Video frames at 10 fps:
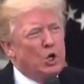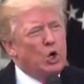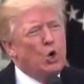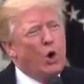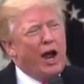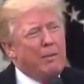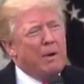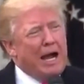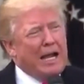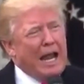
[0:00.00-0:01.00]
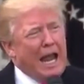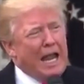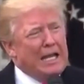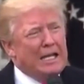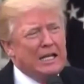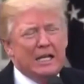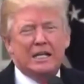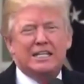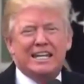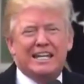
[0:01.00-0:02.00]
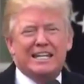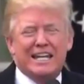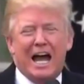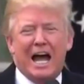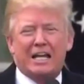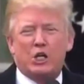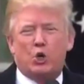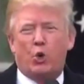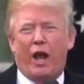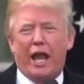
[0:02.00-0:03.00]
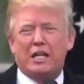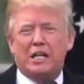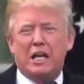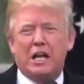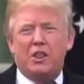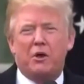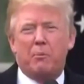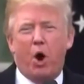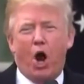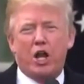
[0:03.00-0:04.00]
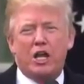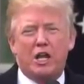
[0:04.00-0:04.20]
who, I might add, did not grant the pardon.